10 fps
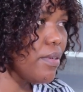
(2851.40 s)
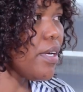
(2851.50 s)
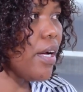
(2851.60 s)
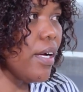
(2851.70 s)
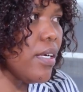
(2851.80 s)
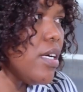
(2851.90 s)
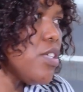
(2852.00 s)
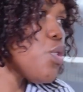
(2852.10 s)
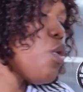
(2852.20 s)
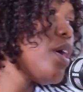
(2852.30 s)
Yeah.
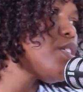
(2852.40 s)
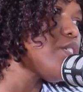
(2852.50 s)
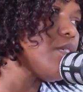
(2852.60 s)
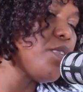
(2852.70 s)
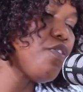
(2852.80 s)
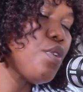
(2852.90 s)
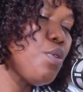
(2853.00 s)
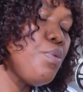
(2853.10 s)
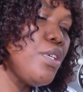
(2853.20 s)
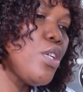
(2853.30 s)
So before
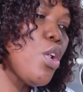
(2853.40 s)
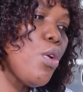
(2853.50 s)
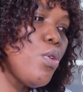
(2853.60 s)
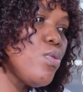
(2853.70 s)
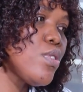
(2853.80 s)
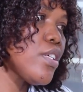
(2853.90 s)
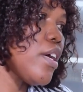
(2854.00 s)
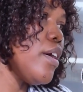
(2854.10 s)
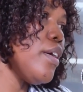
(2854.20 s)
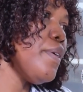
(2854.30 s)
we close,
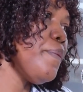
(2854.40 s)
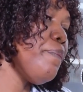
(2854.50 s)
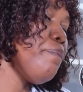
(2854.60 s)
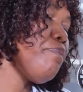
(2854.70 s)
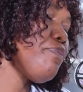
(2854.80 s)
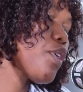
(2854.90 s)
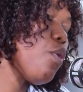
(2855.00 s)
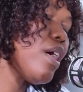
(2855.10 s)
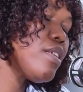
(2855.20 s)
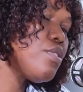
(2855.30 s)

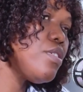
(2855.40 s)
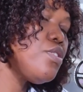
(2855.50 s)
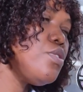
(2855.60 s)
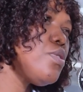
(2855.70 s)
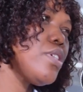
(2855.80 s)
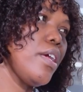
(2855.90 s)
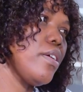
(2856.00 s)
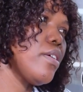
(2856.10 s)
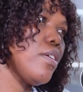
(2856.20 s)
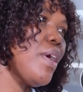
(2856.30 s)
what did you
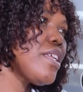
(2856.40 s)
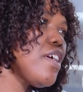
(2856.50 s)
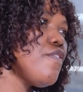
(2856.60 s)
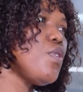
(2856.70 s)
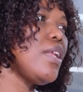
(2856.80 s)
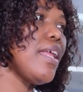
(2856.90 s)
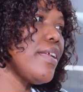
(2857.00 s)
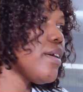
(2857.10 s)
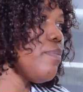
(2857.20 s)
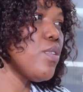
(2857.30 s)
take? What have you
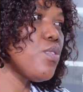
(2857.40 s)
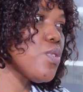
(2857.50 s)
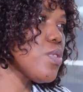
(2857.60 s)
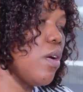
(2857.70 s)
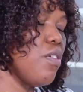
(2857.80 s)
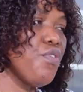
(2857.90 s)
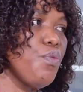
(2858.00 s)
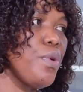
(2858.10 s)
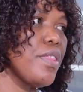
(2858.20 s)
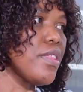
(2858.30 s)
learned about yourself
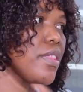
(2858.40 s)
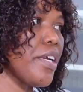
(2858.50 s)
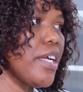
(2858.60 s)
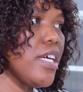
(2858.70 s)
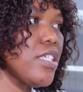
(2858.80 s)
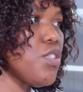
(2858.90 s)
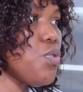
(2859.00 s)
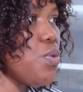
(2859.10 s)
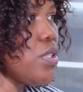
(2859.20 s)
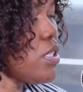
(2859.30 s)
with regards
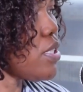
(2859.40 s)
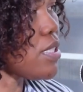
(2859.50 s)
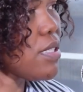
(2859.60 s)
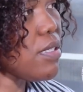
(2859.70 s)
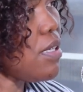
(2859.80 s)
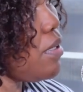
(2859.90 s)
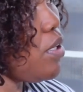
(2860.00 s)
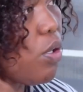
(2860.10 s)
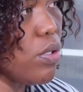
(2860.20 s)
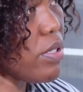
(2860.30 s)
to this
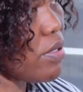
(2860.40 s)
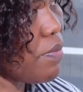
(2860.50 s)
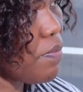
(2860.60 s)
loss?